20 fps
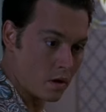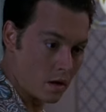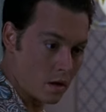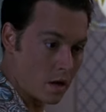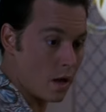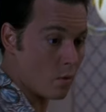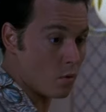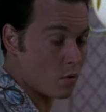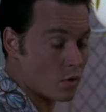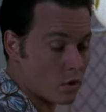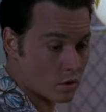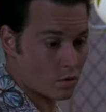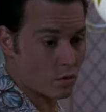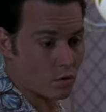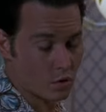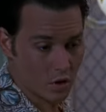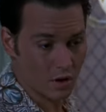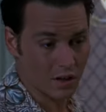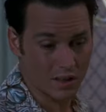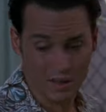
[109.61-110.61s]
Yeah, what are you gonna do?
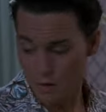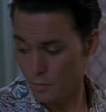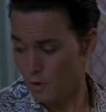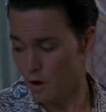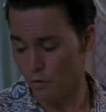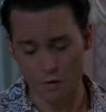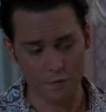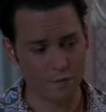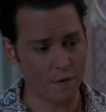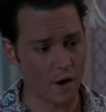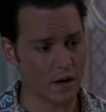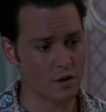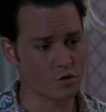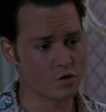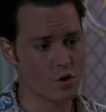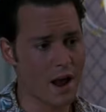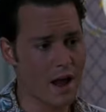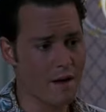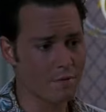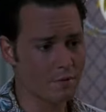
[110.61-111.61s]
You gonna kill me over a fucking
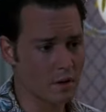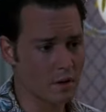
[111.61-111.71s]
draft?